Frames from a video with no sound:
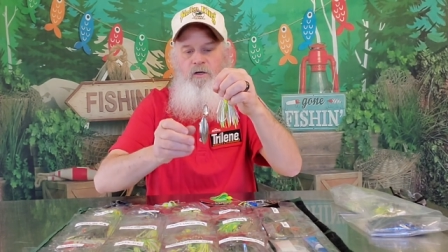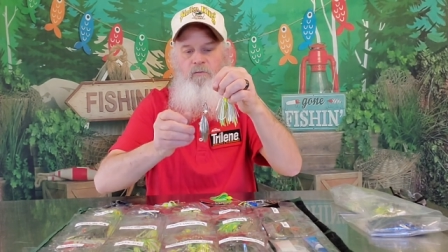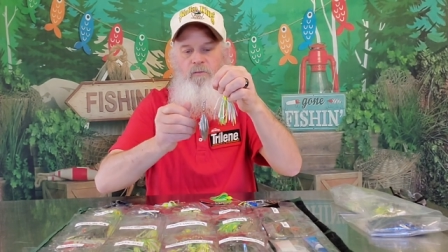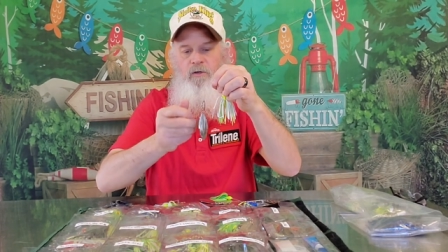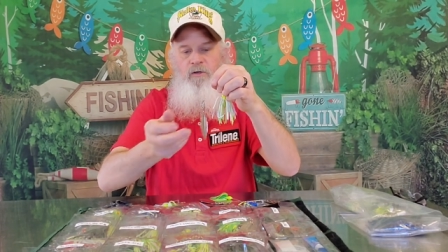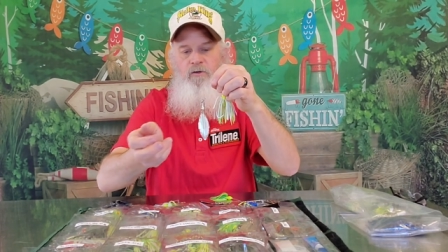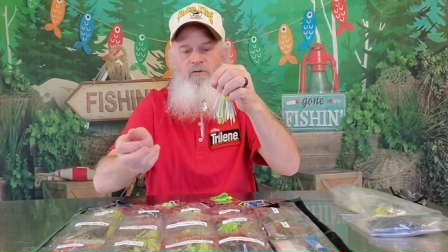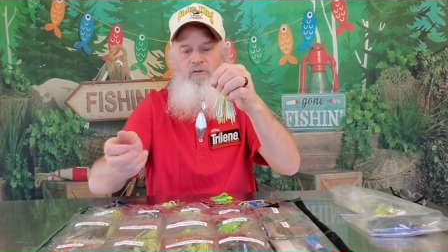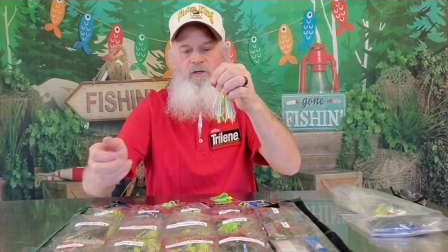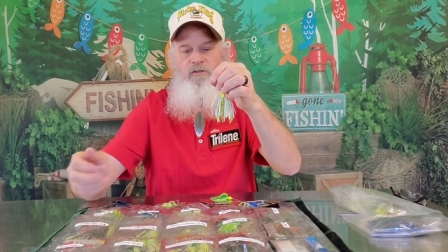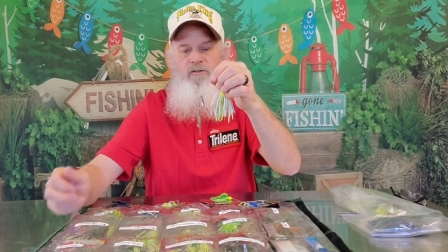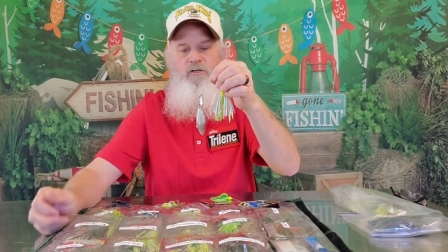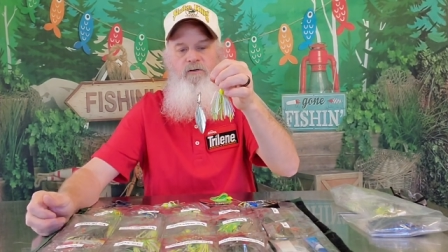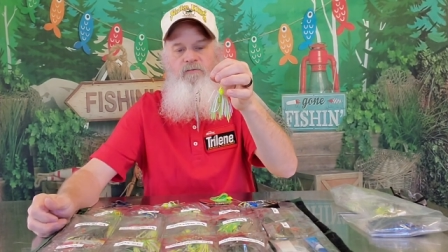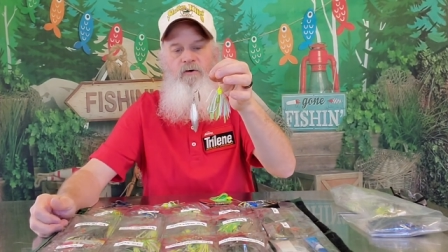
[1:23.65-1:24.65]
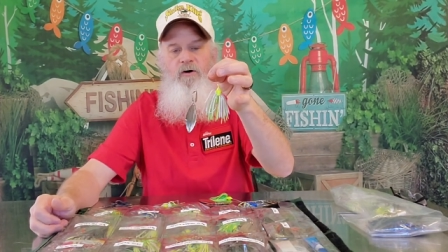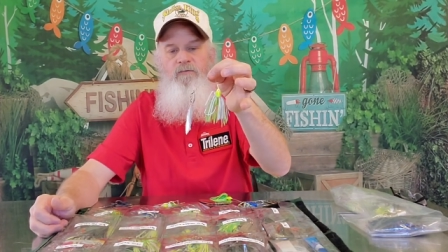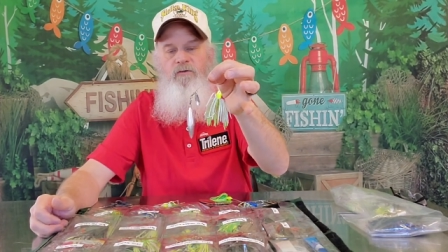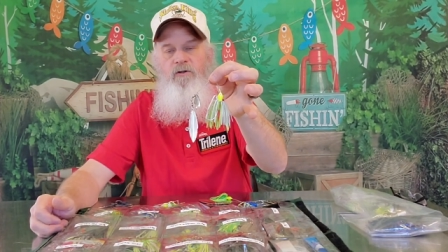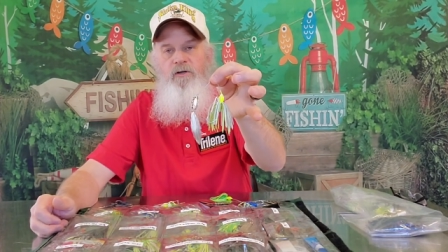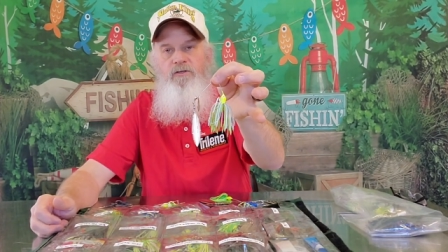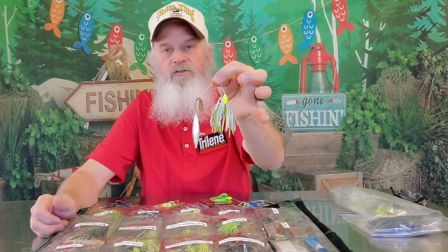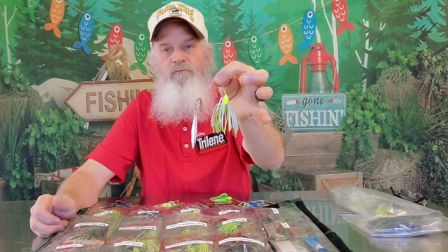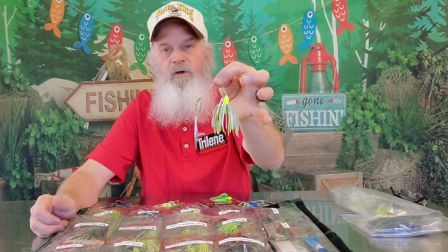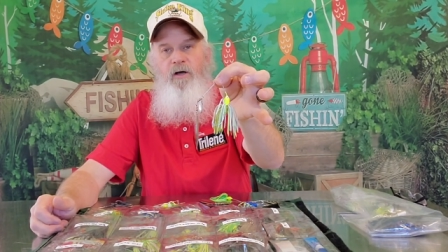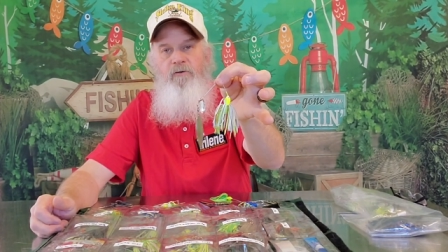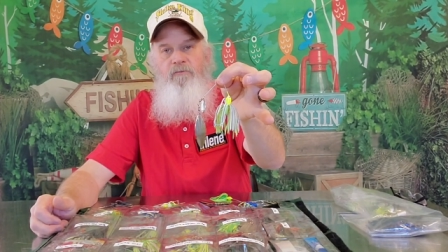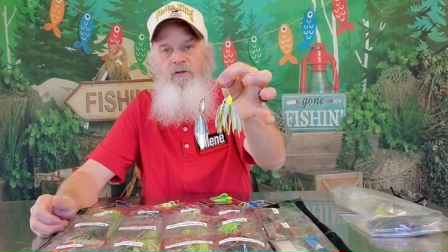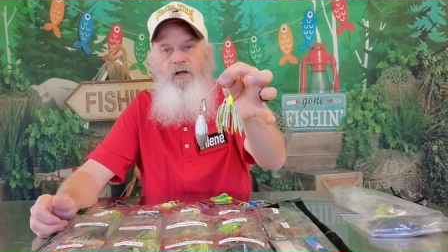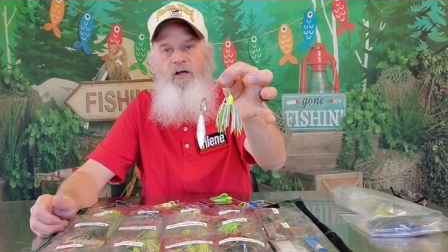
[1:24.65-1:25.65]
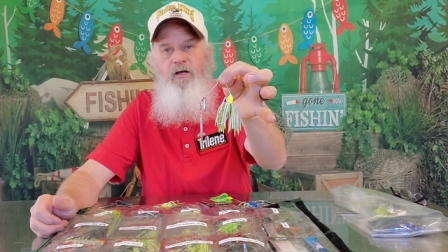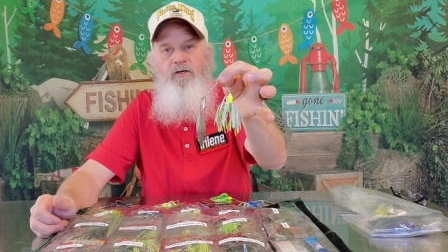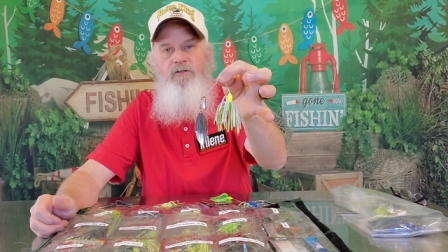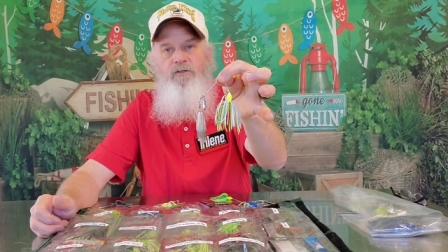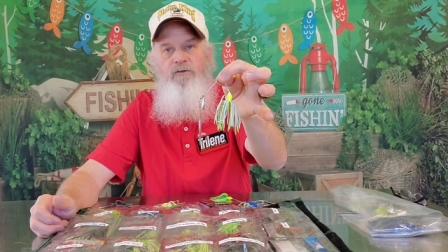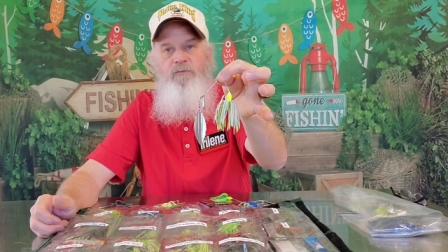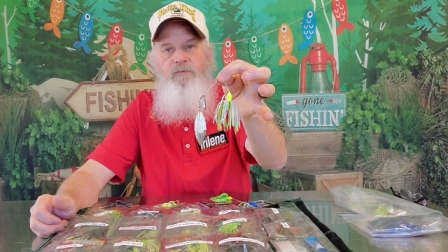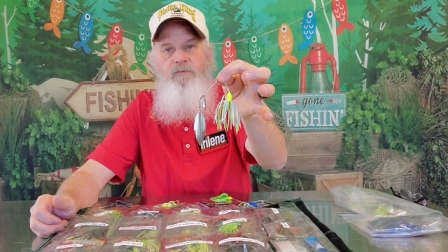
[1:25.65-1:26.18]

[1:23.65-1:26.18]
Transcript: because these give off the least amount of flash